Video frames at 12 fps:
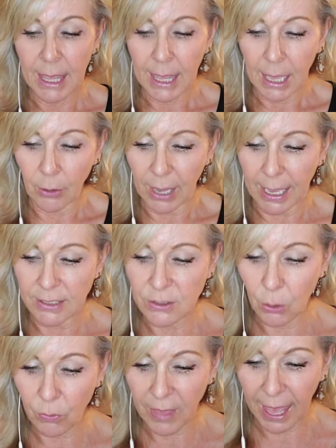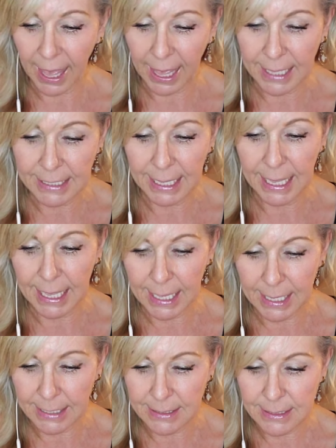okay. So that
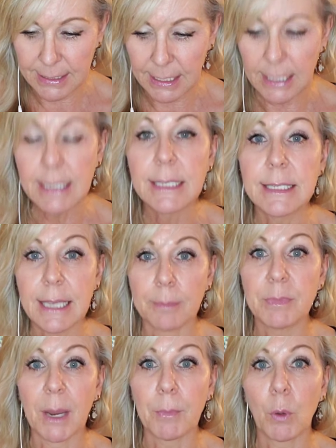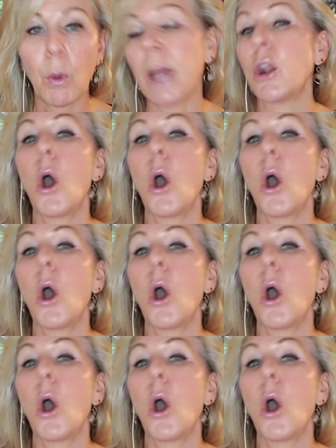is tip number one.